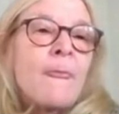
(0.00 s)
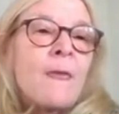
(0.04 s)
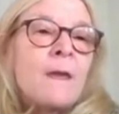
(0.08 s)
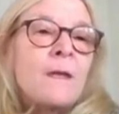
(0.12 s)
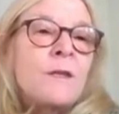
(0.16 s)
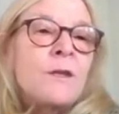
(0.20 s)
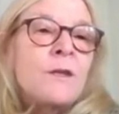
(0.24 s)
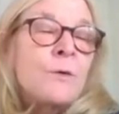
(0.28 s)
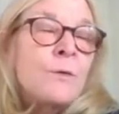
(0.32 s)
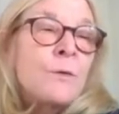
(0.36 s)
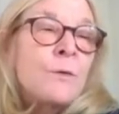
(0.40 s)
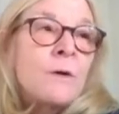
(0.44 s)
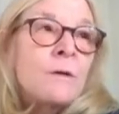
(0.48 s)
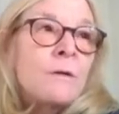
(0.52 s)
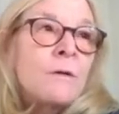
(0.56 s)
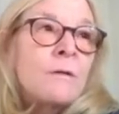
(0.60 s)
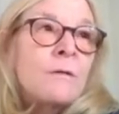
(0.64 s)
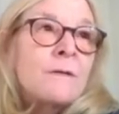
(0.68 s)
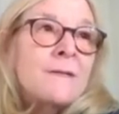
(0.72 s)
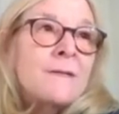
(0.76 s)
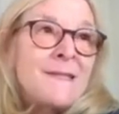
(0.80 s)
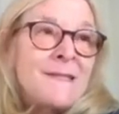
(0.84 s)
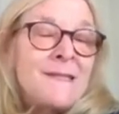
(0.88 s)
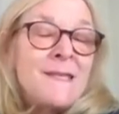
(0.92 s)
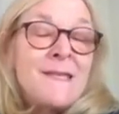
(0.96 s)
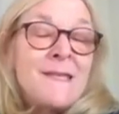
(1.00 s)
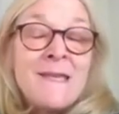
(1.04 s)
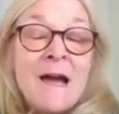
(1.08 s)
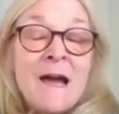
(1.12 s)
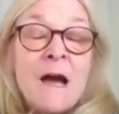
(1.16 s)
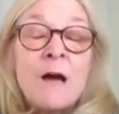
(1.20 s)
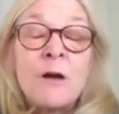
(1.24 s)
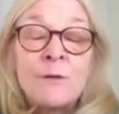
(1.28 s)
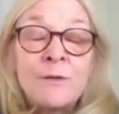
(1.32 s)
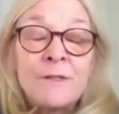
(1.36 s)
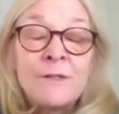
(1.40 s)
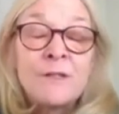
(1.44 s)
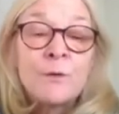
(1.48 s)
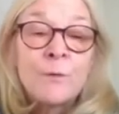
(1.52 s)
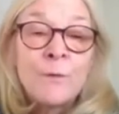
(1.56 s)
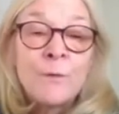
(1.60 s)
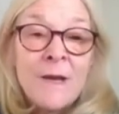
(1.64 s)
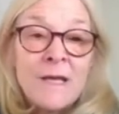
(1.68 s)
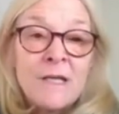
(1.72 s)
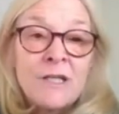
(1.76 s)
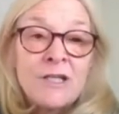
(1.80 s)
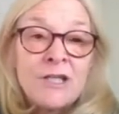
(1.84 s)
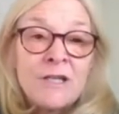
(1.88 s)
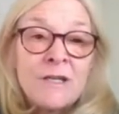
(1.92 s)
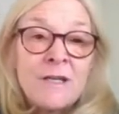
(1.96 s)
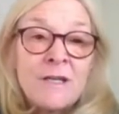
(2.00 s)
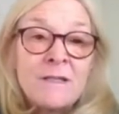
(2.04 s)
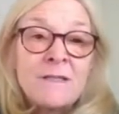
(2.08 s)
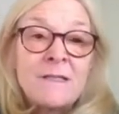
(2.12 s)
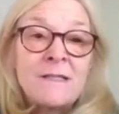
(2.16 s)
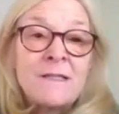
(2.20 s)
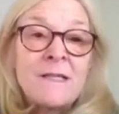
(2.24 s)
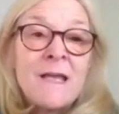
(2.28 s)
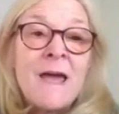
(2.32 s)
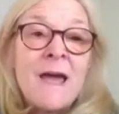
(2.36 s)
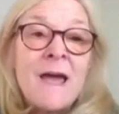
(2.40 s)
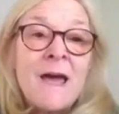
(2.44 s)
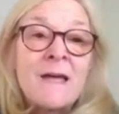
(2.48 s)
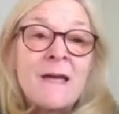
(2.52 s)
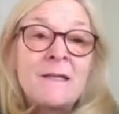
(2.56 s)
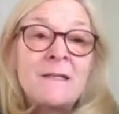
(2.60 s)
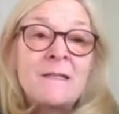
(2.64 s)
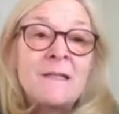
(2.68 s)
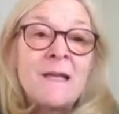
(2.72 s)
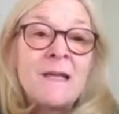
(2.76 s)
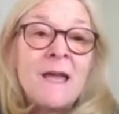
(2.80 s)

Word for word: you will see ulcerations and